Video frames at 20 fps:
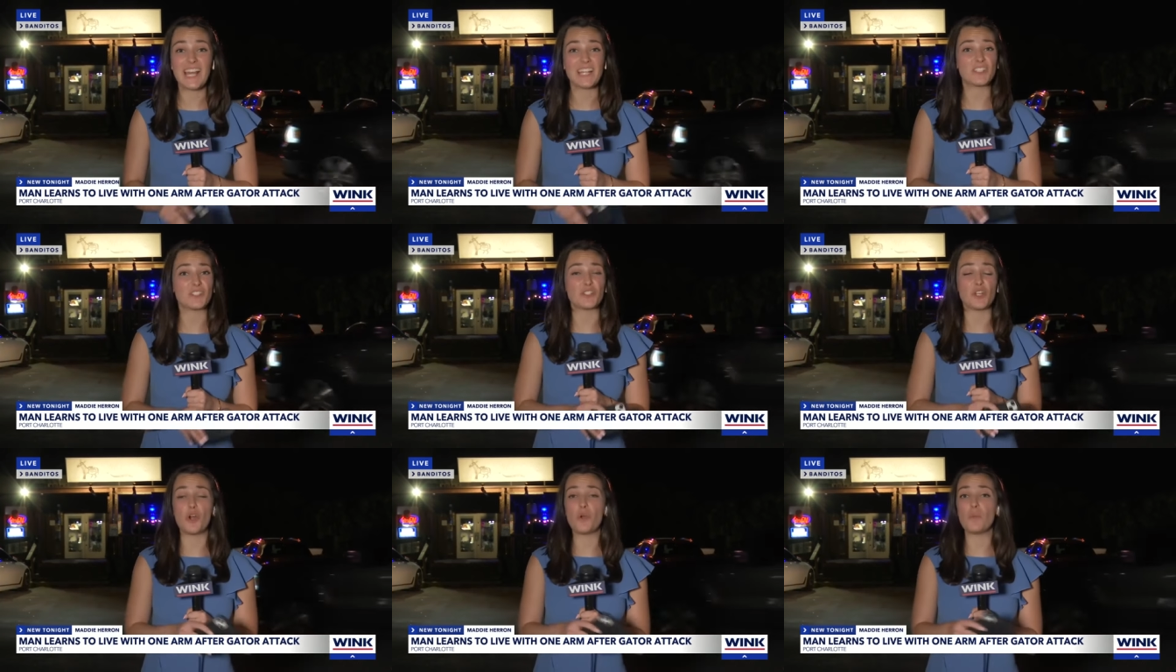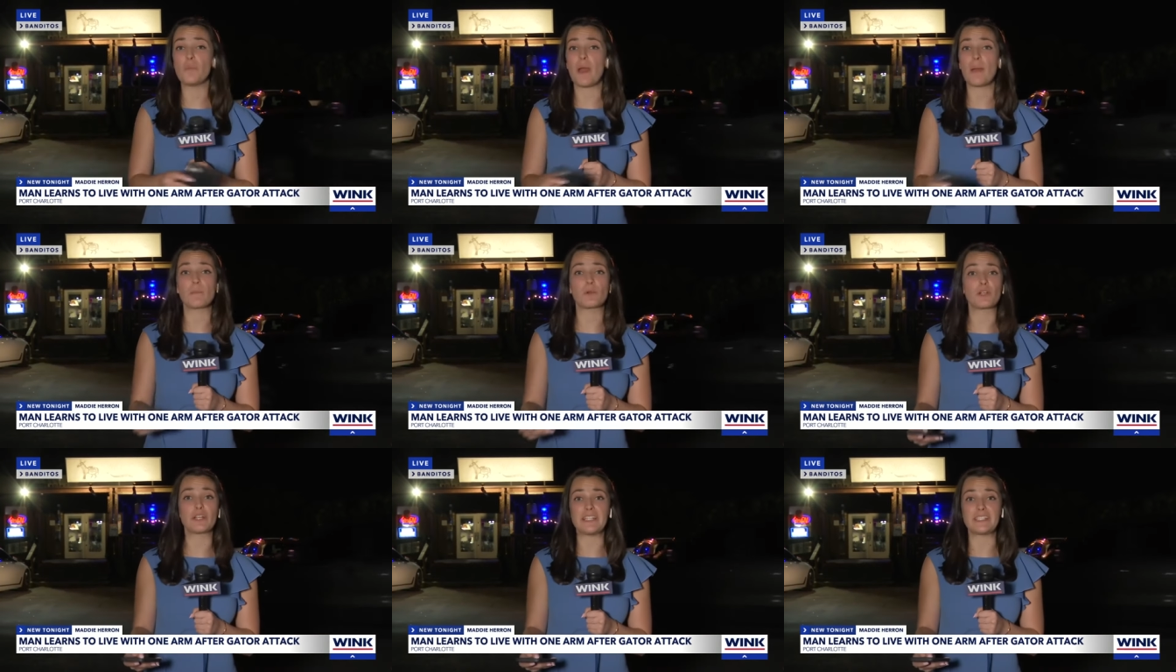has no
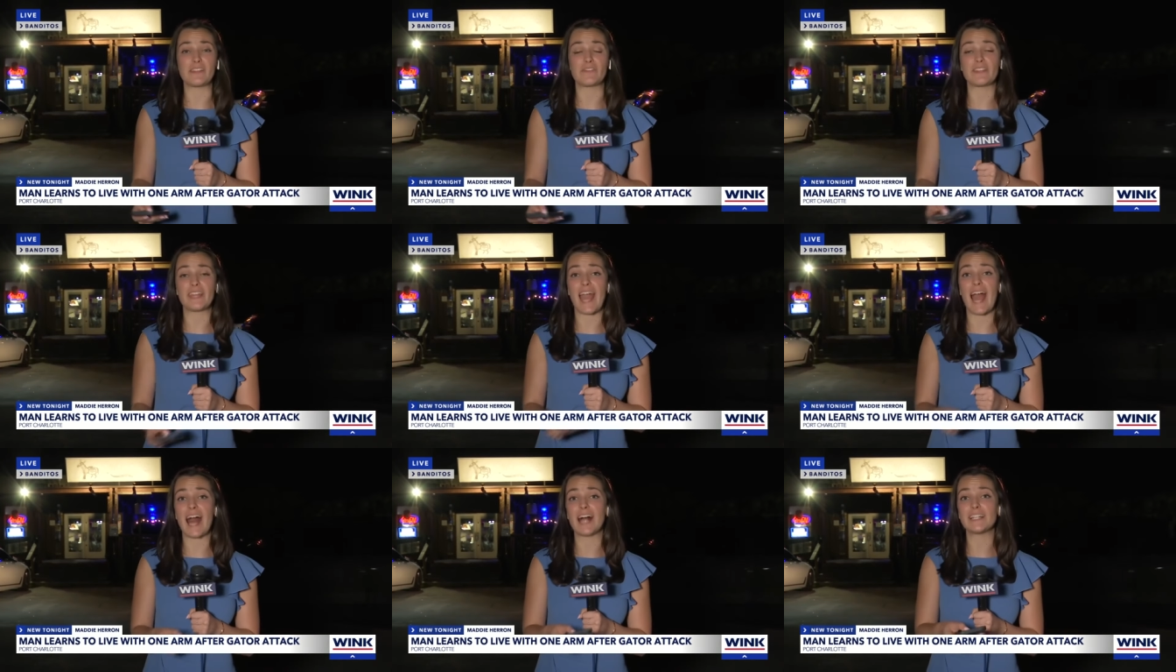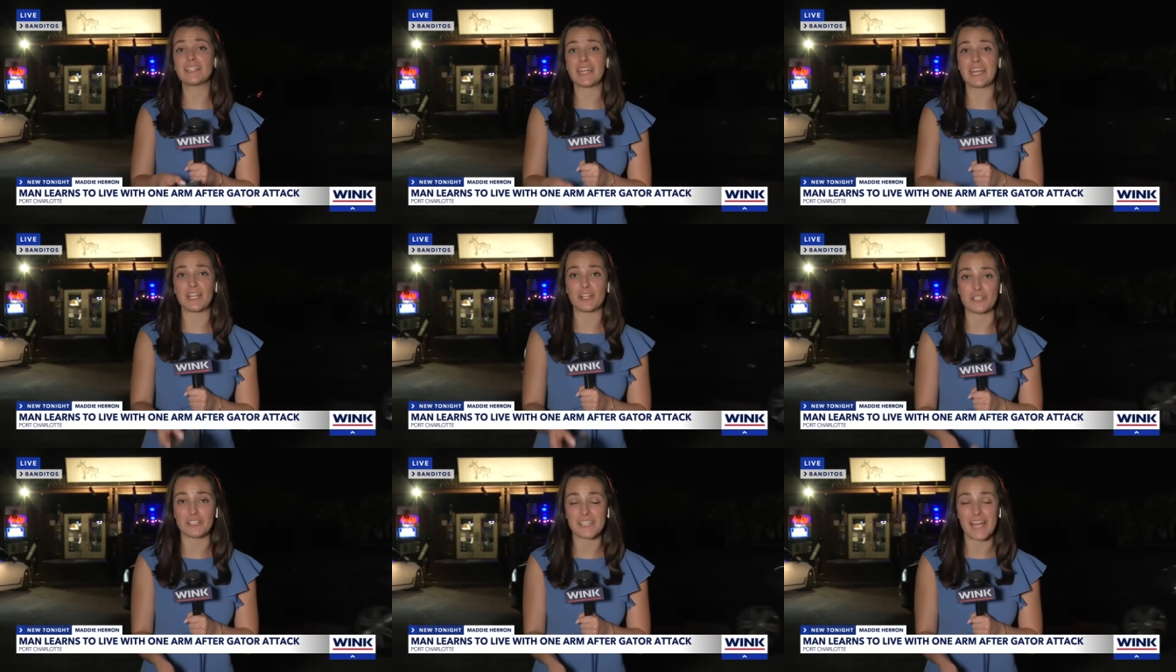memories of the
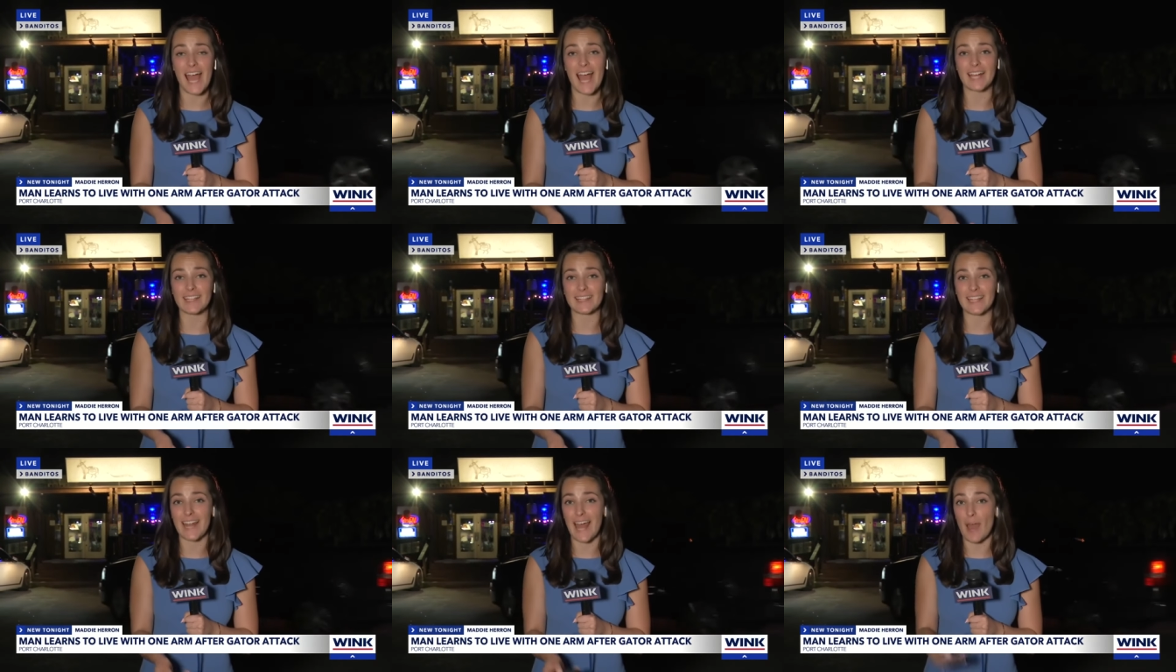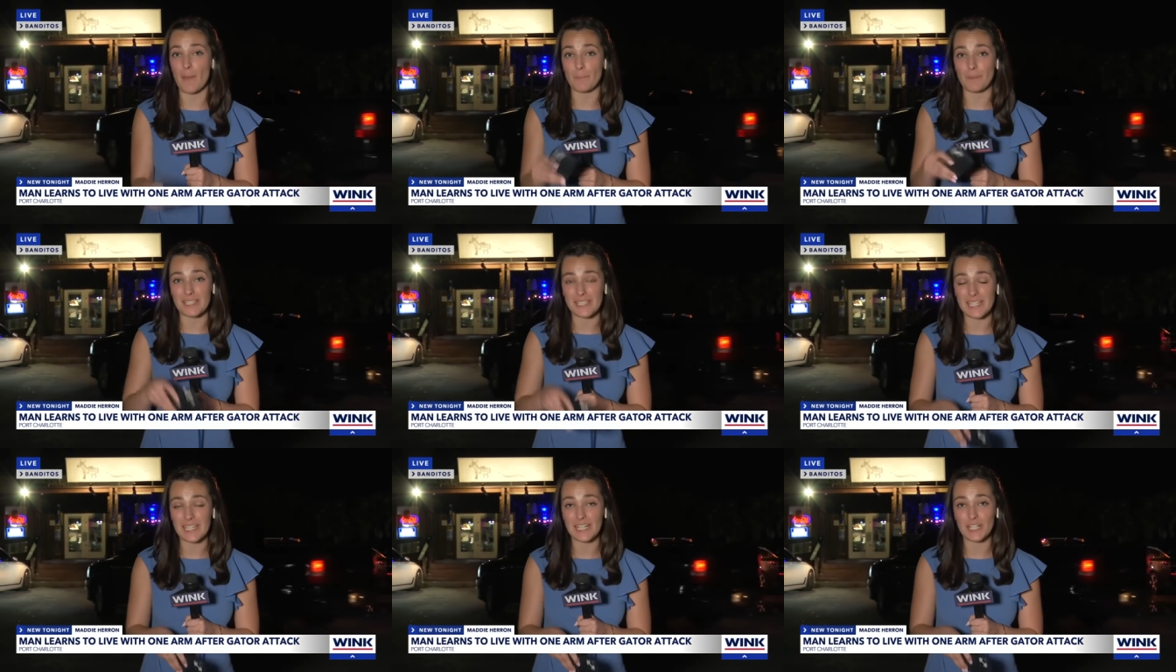alligator attack that
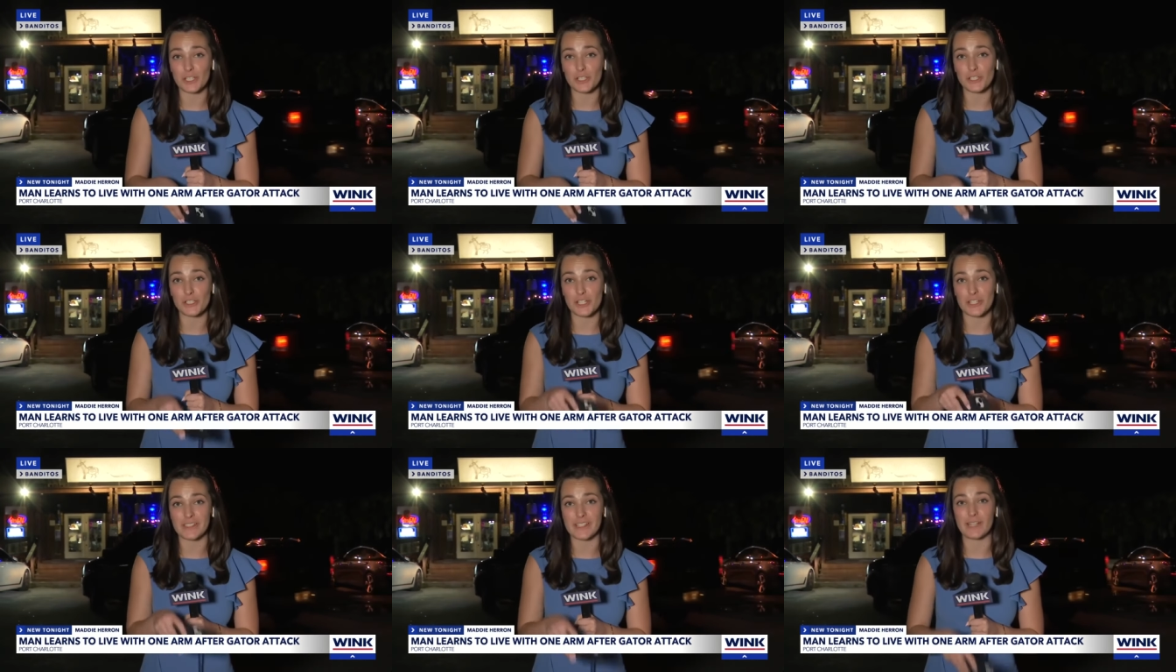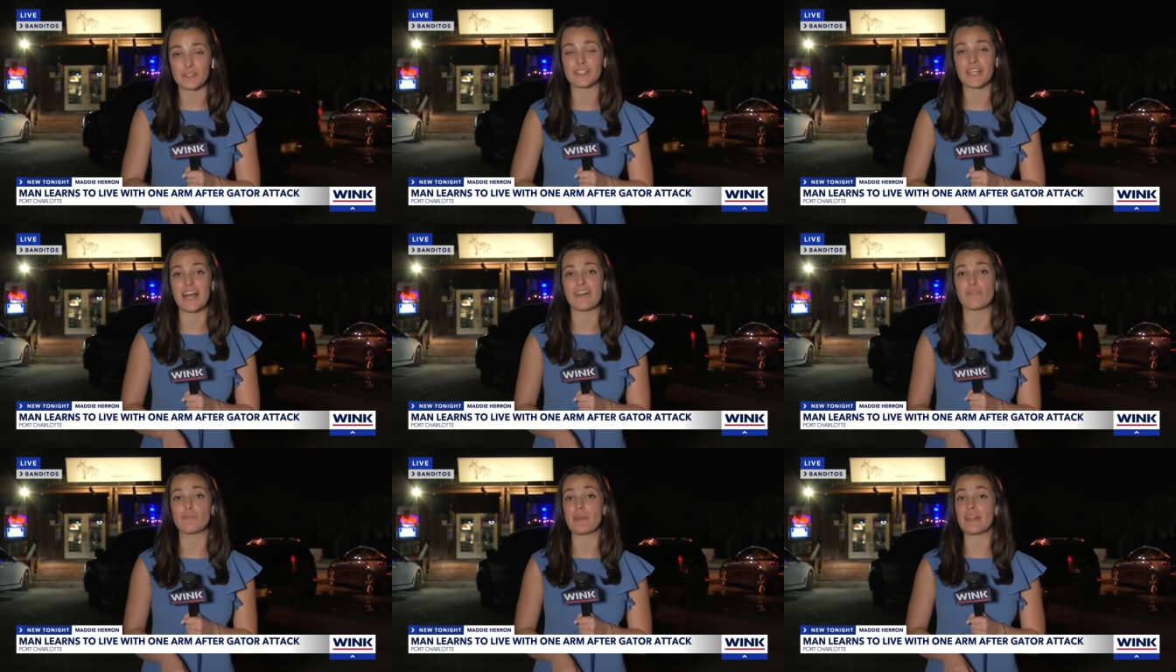happened here just
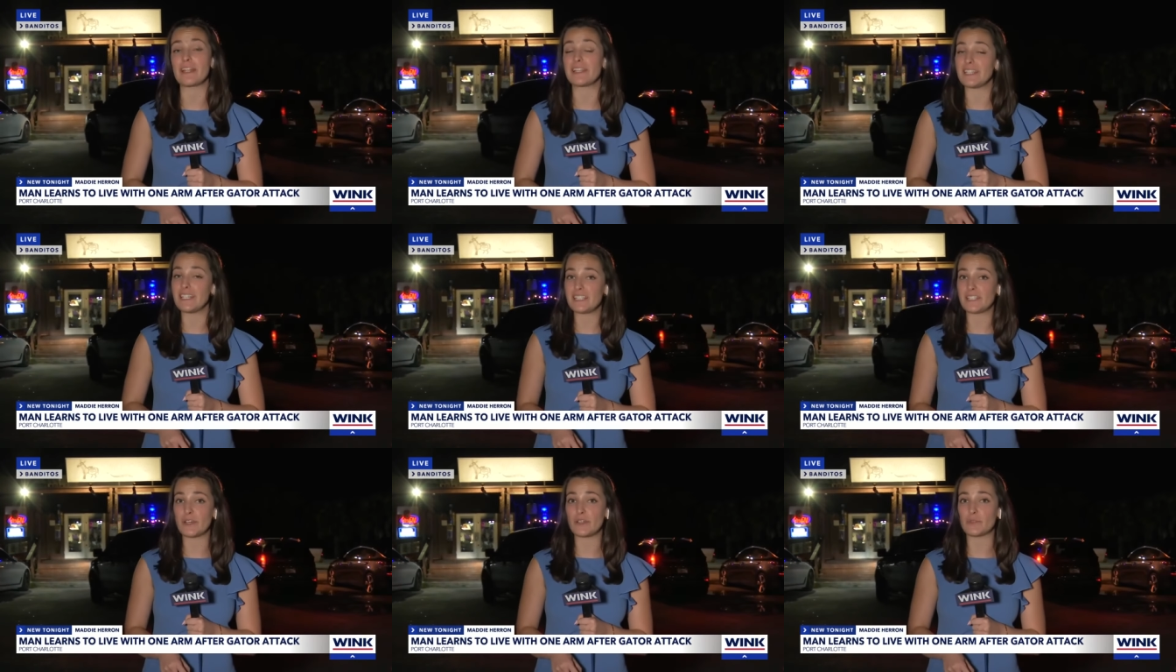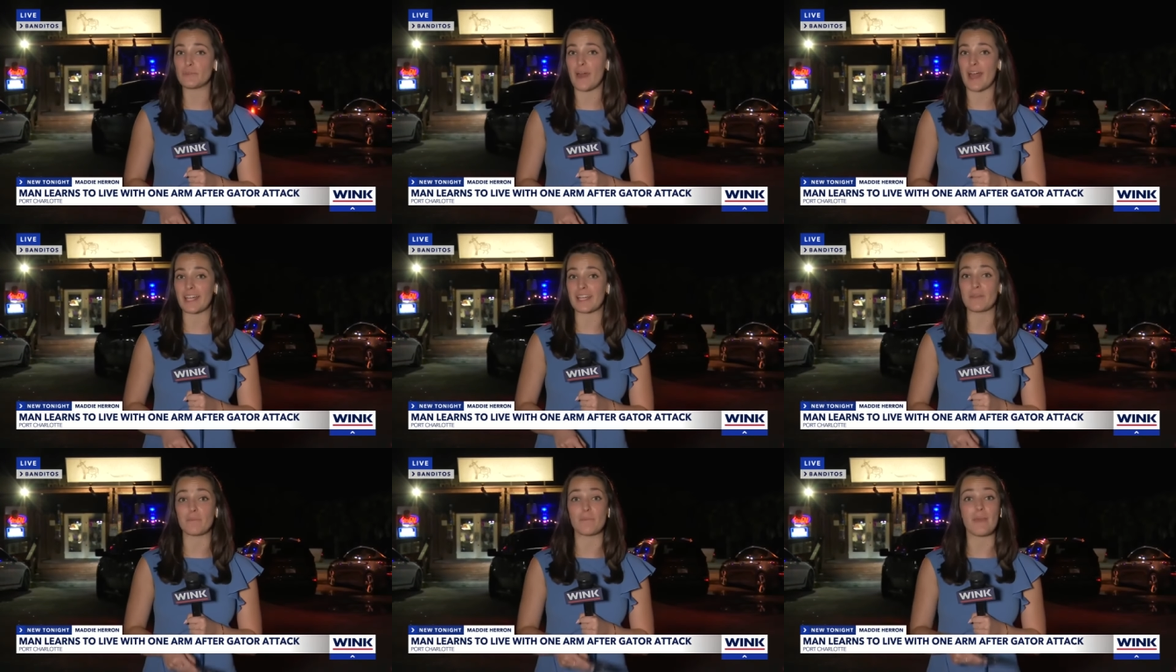outside of Banditos
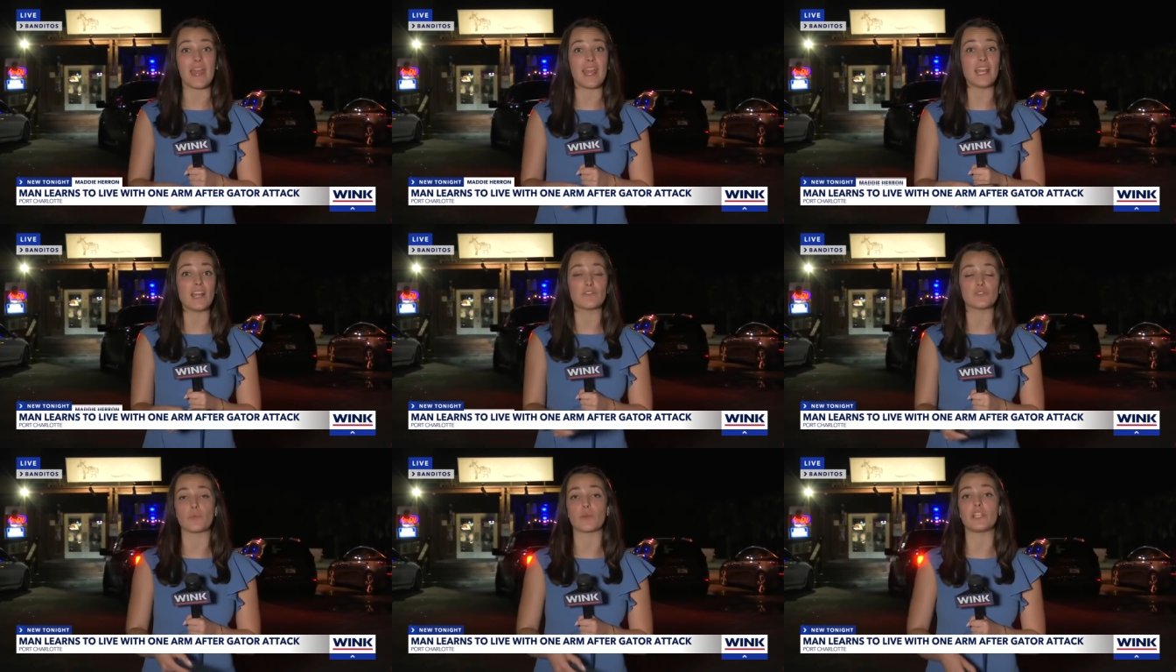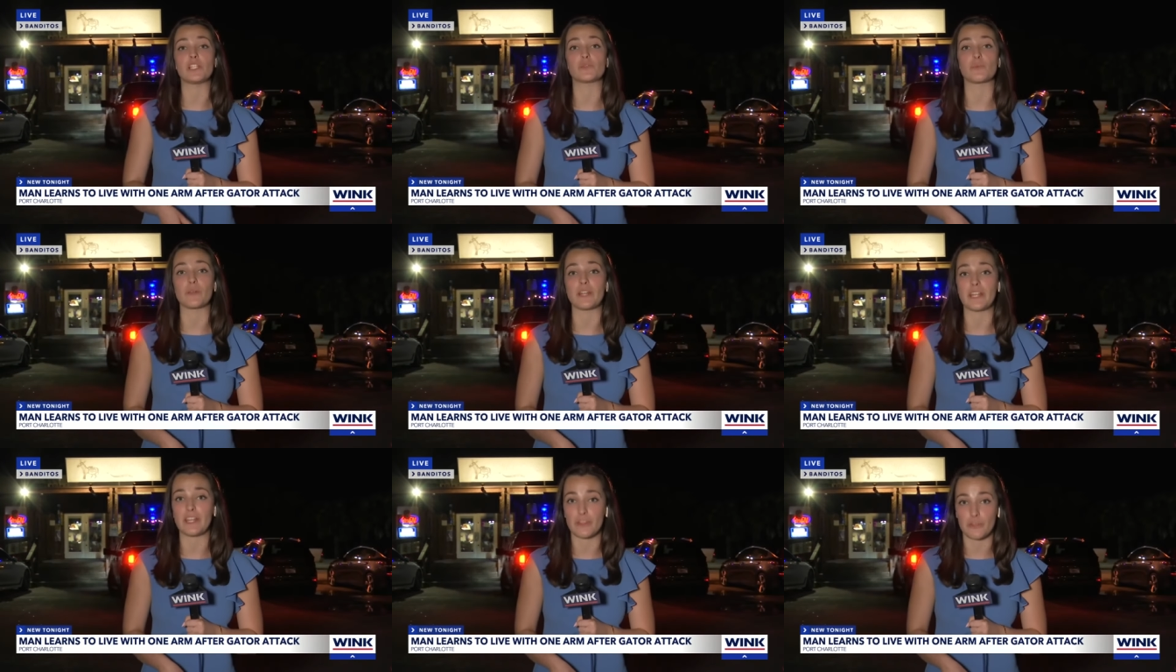back in May of
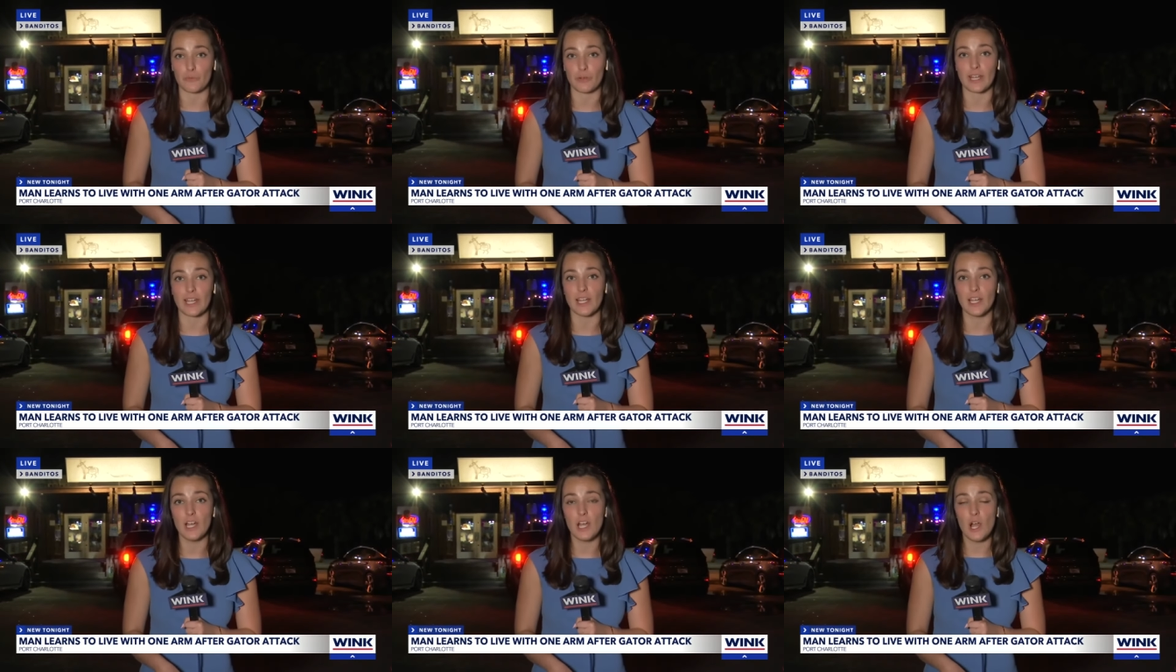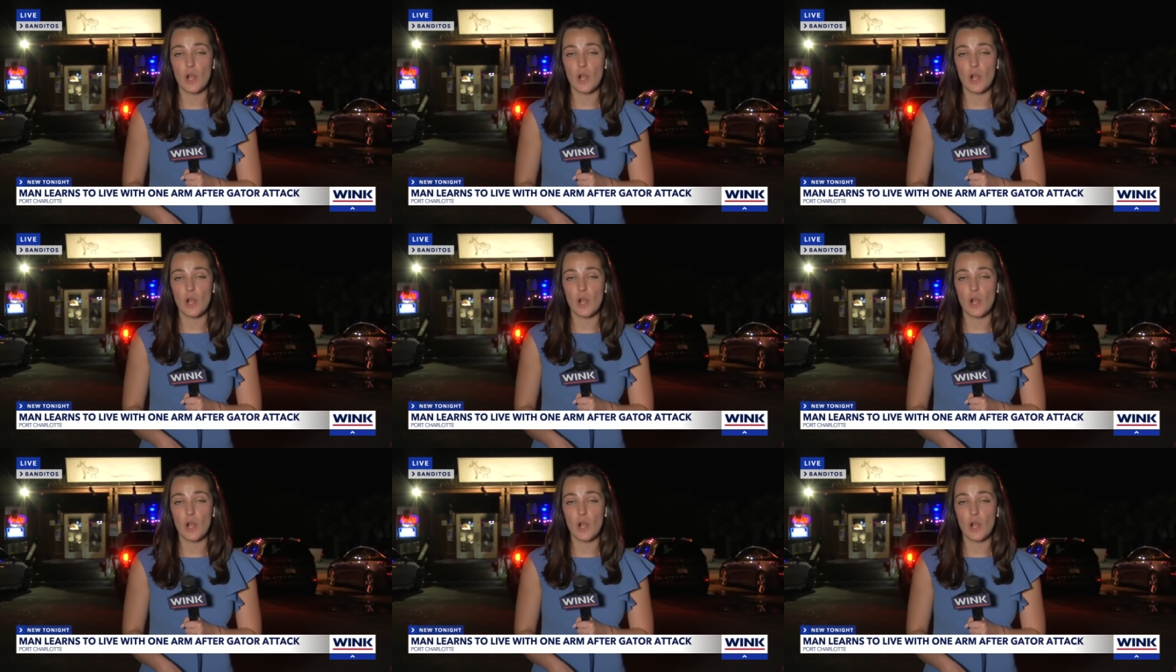2023.